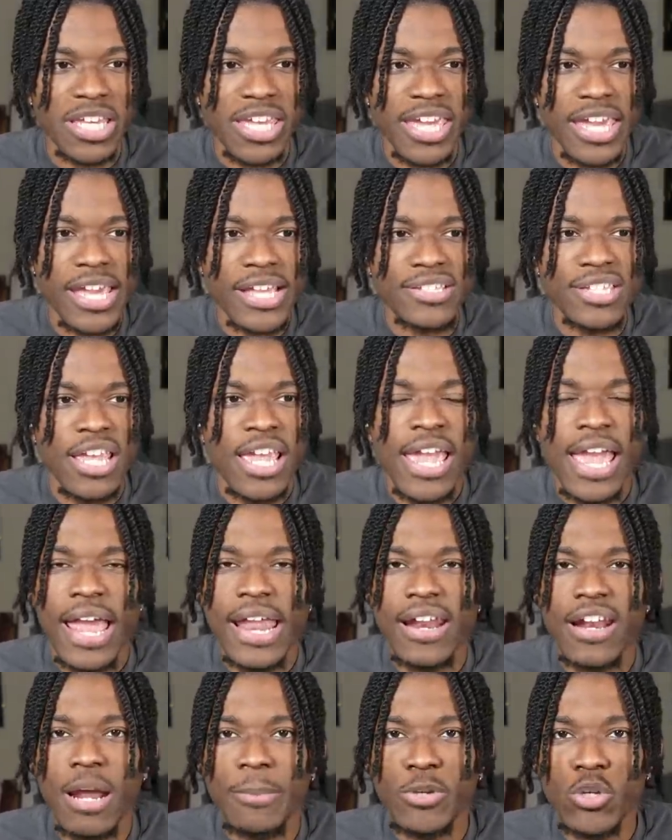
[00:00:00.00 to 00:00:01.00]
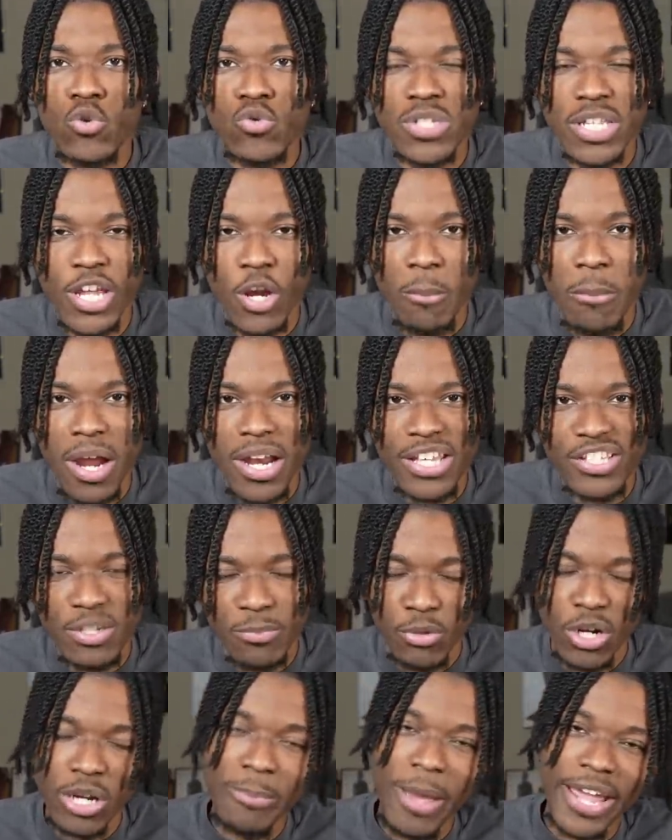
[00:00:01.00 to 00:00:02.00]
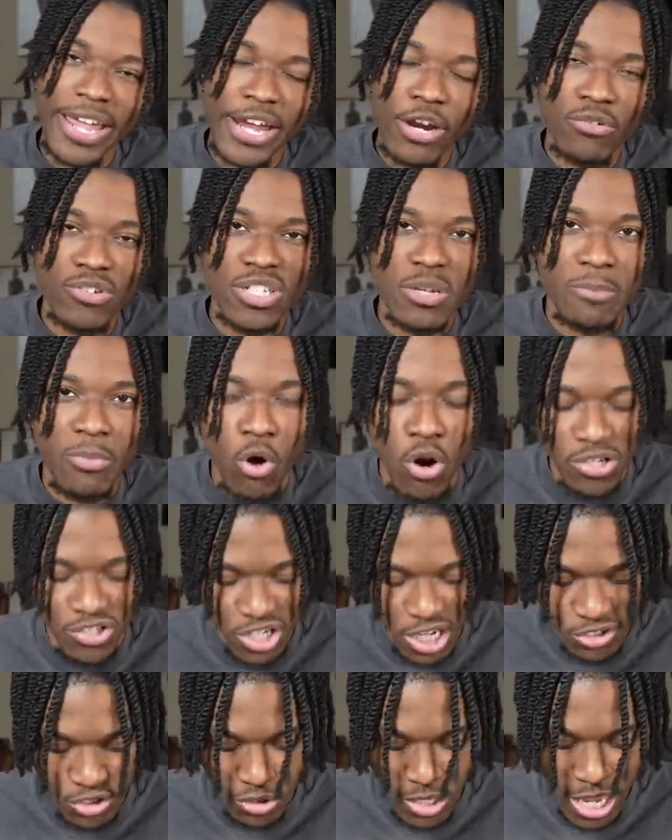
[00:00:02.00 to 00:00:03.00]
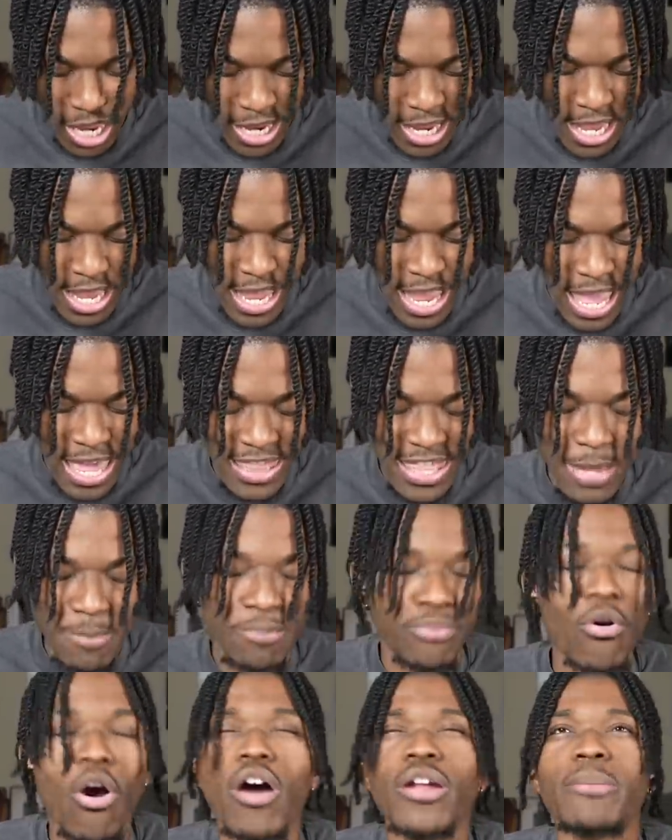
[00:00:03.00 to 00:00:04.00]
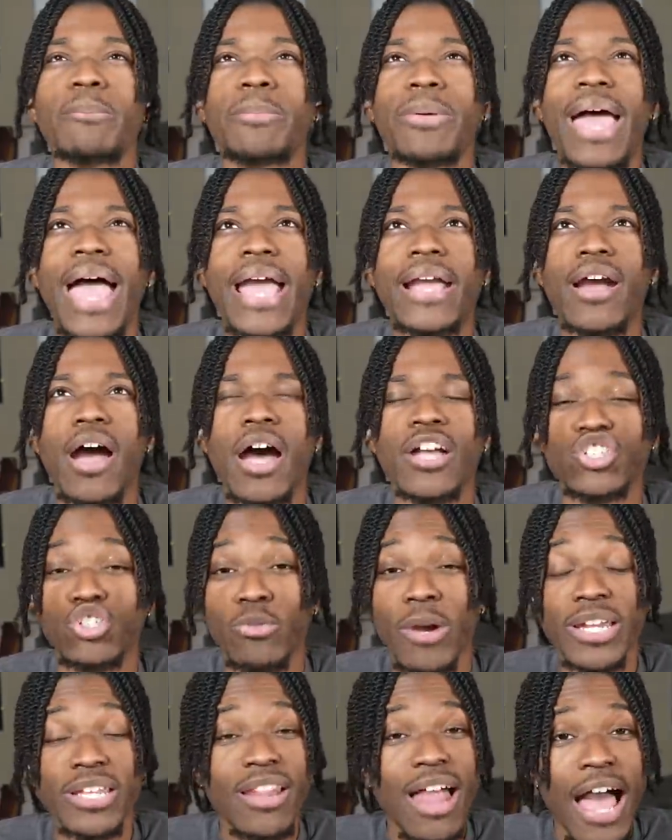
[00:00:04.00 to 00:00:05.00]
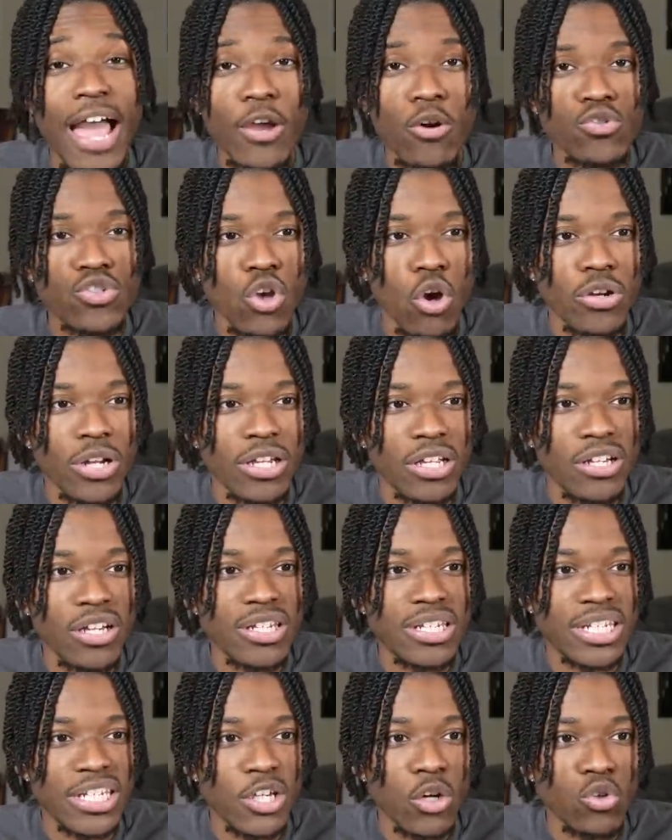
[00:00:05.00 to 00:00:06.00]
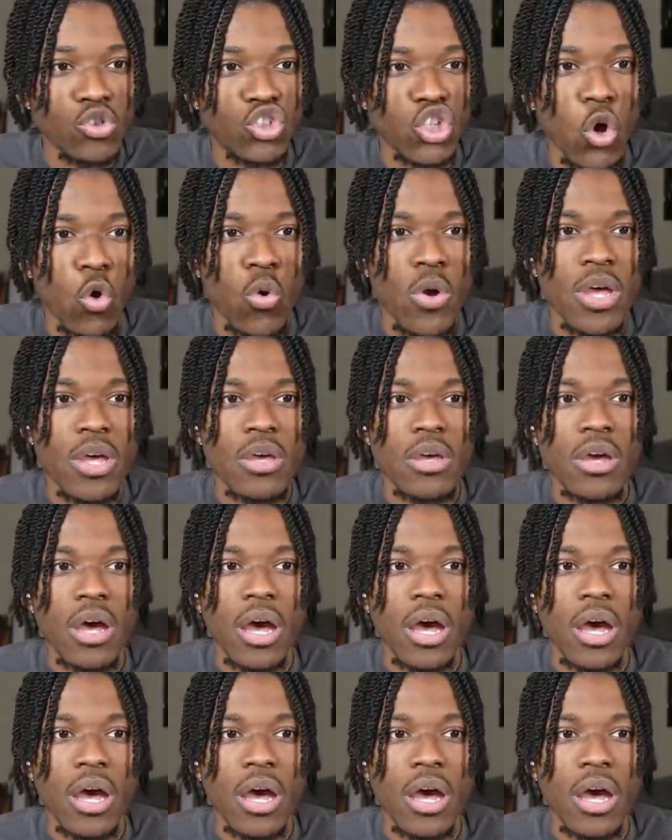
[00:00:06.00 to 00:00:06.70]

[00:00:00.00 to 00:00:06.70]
The Kings ended up using their money to bring back Harrison Barnes yesterday, and then brought back uh, Trey Lyles on a good deal. So